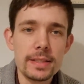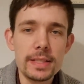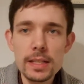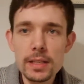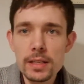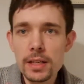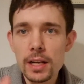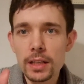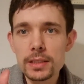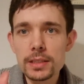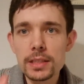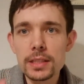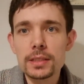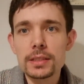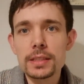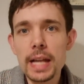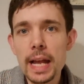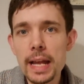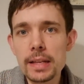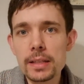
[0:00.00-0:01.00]
didn't
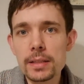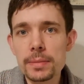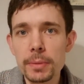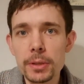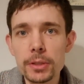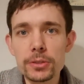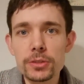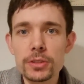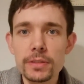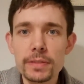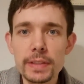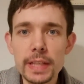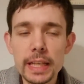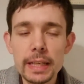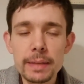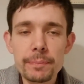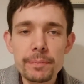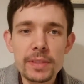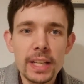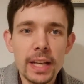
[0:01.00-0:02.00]
understand most of
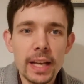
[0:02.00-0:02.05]
it,